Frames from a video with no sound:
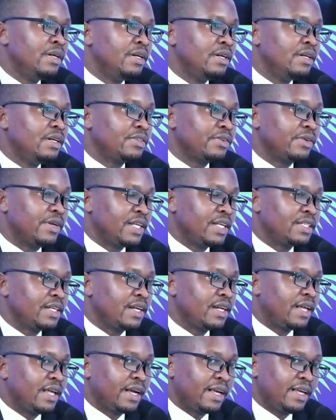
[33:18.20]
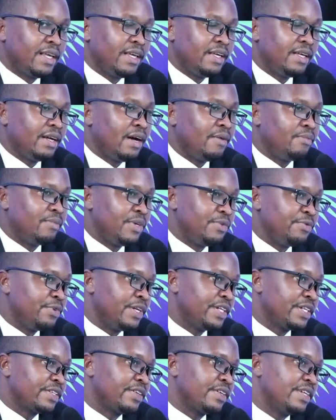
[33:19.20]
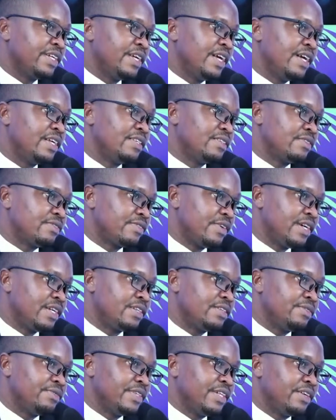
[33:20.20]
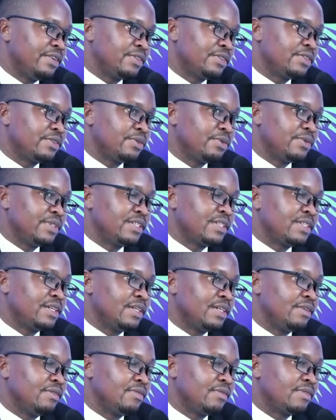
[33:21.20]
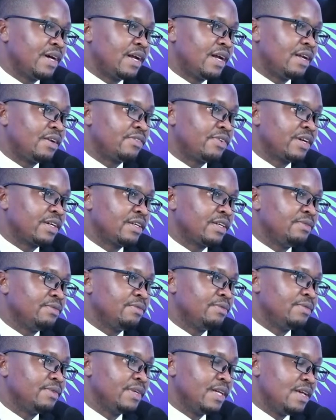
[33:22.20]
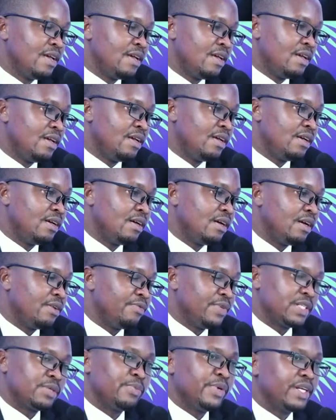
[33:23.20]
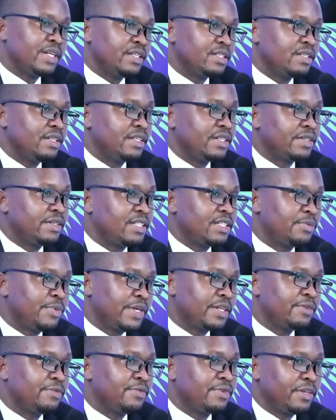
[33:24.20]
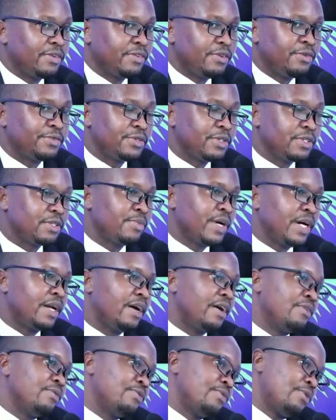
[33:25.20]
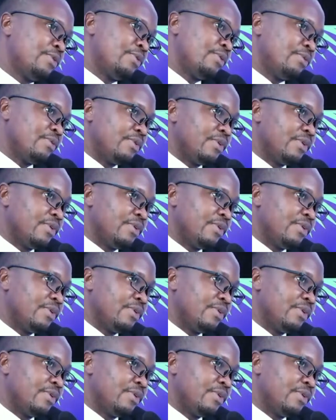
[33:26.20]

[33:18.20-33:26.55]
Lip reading: So that's another key. Inflation here is relatively low, so it's an attractive investment destination, especially for the offshores. But now for